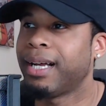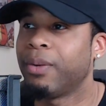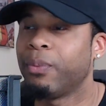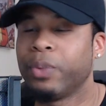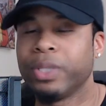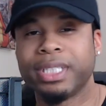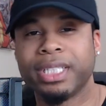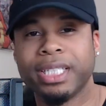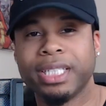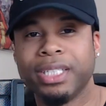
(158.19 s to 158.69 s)

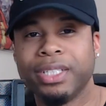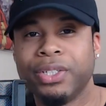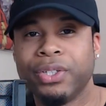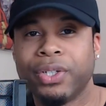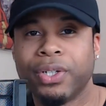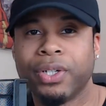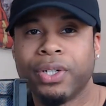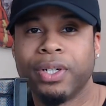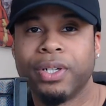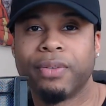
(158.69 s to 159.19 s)
within
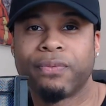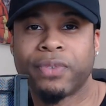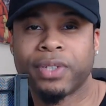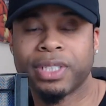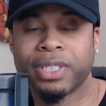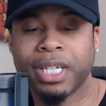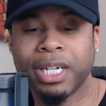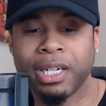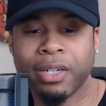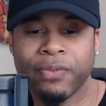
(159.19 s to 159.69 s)
your
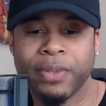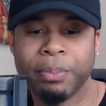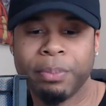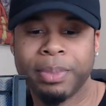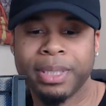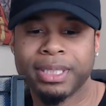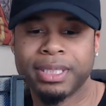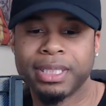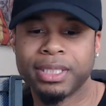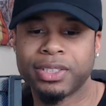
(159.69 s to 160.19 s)
photography
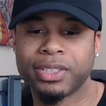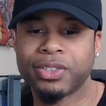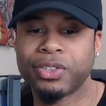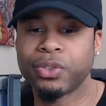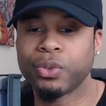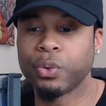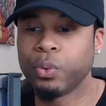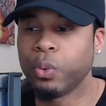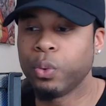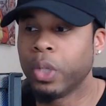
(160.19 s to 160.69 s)
business
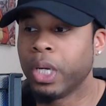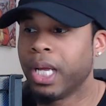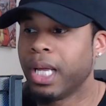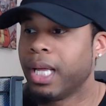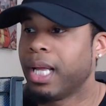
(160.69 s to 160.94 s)
to